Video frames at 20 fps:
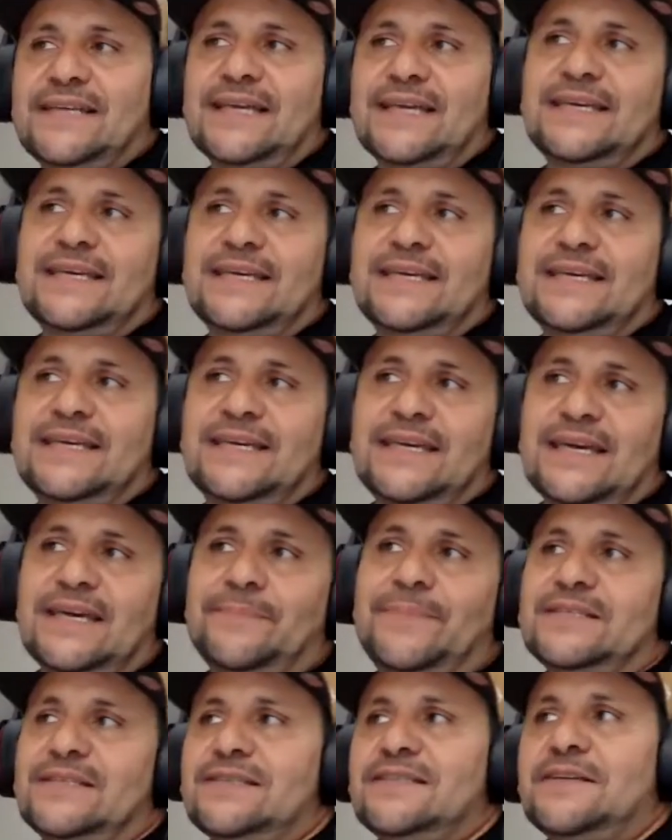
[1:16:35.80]
I get
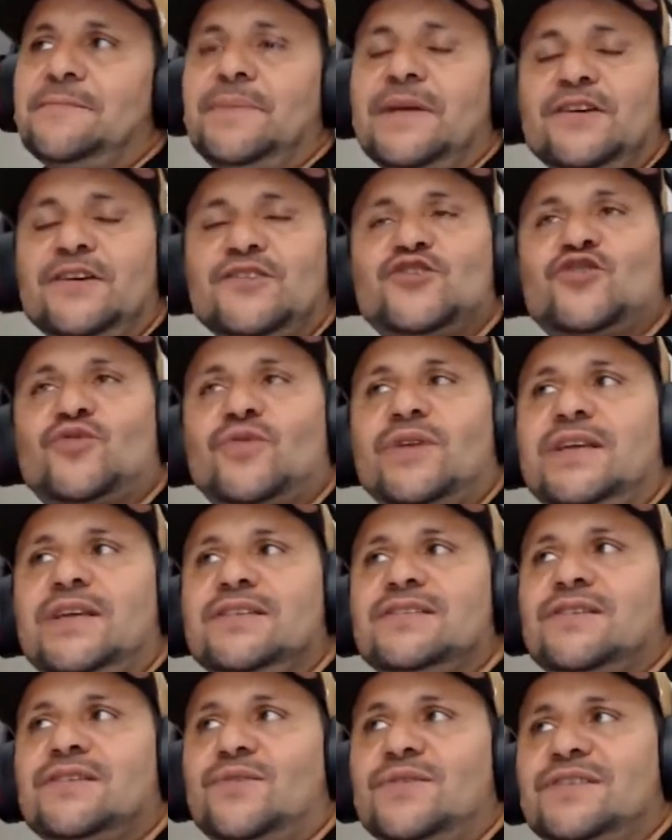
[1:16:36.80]
because it's a bigger
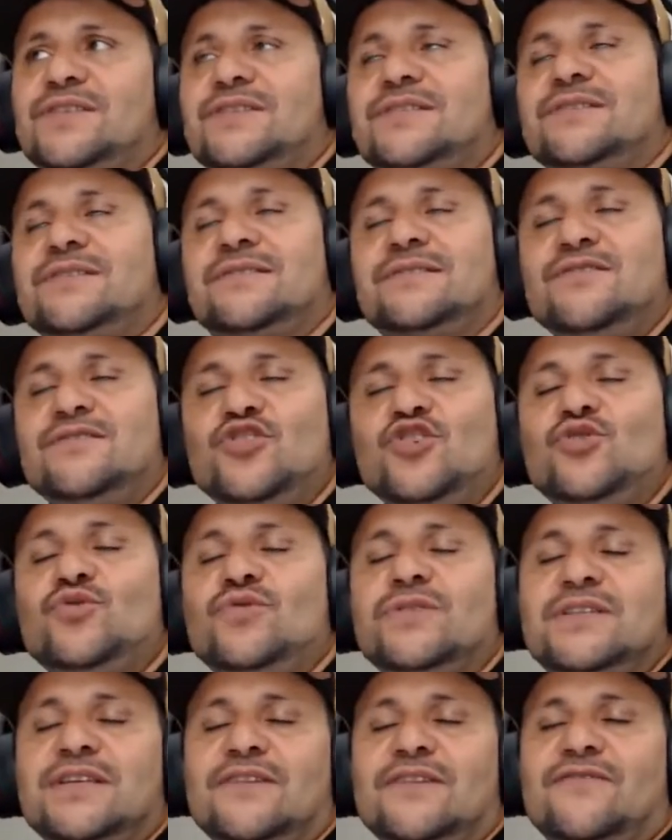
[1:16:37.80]
screen, so it's
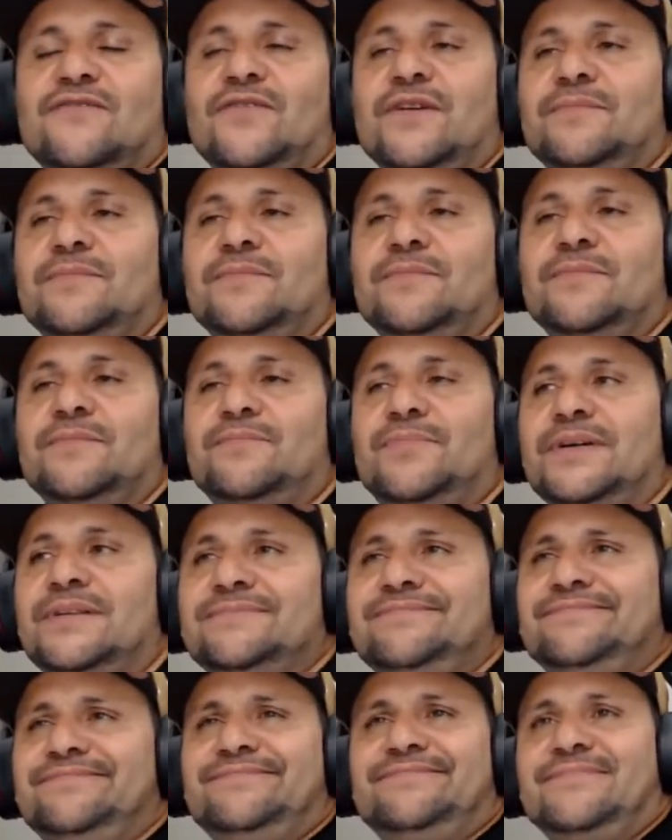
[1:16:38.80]
new and different. But
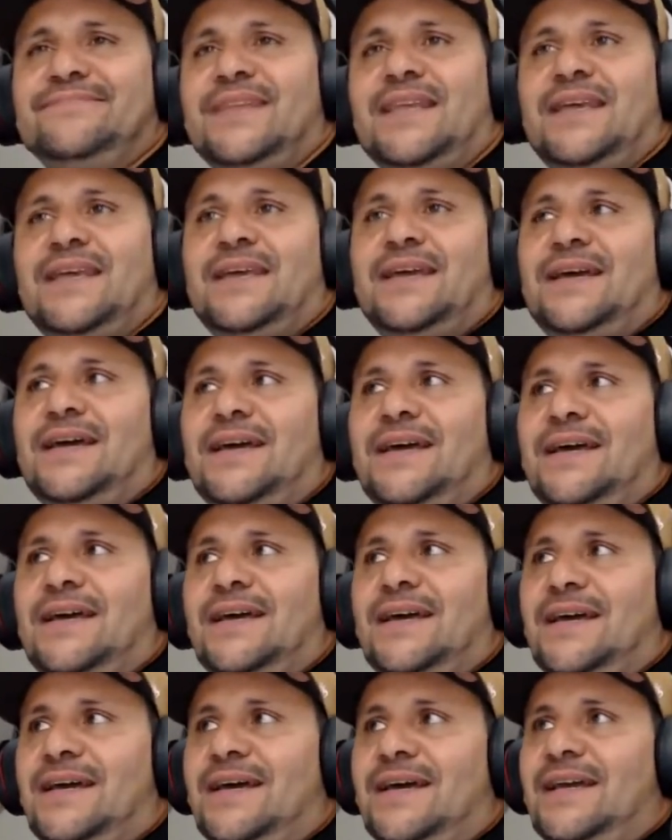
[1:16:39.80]

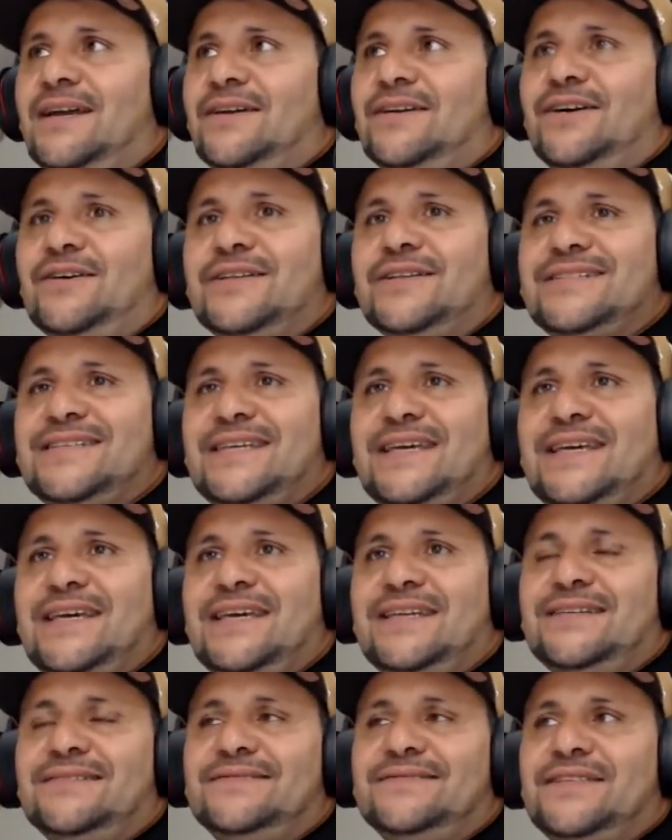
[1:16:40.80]
I don't know. The
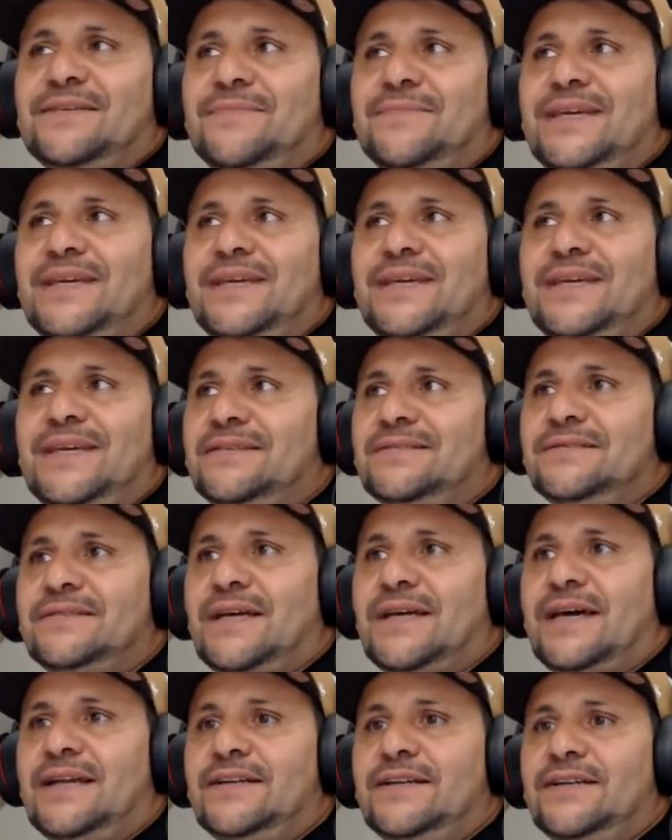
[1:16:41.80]
10 to me,
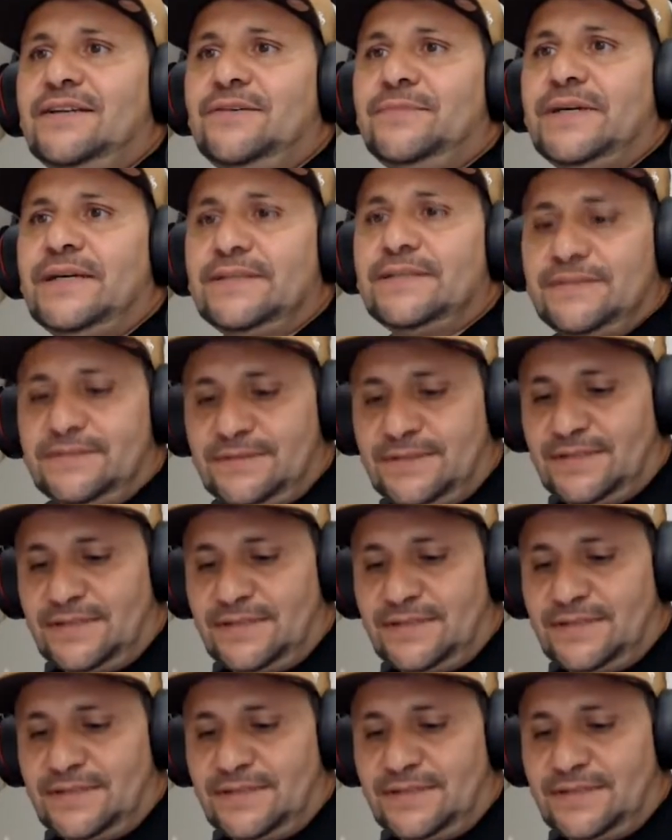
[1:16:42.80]
I don't know, man.